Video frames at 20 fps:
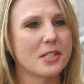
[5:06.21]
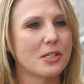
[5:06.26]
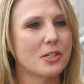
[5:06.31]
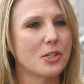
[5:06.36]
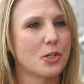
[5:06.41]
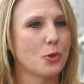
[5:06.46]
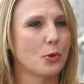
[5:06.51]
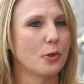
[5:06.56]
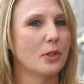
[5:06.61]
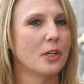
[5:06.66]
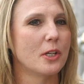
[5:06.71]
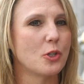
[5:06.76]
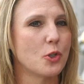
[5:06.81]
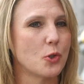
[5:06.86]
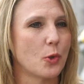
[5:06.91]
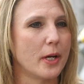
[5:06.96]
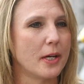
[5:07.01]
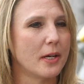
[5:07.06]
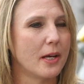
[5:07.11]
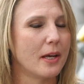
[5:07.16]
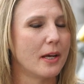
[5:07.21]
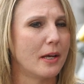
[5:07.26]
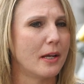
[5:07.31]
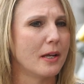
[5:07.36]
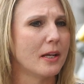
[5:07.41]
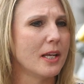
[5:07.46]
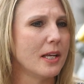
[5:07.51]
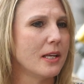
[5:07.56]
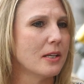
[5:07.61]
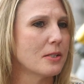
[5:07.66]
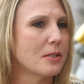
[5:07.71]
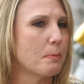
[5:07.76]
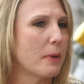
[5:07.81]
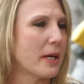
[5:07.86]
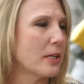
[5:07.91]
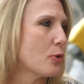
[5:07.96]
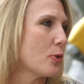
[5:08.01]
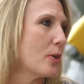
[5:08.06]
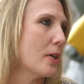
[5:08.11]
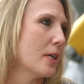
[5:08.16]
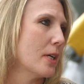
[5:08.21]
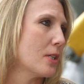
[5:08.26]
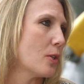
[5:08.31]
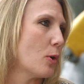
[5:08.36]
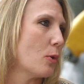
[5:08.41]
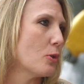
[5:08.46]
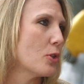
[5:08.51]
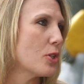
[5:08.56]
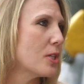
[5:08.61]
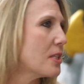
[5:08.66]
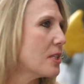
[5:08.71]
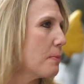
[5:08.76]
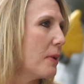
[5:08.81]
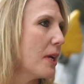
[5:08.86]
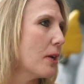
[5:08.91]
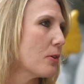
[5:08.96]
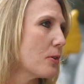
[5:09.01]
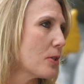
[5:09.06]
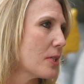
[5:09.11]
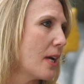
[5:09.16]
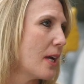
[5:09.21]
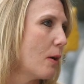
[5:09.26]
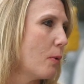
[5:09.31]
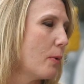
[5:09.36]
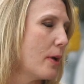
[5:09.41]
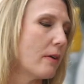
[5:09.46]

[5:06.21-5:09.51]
has truly enjoyed it, and he's mentoring his own cheesemakers now.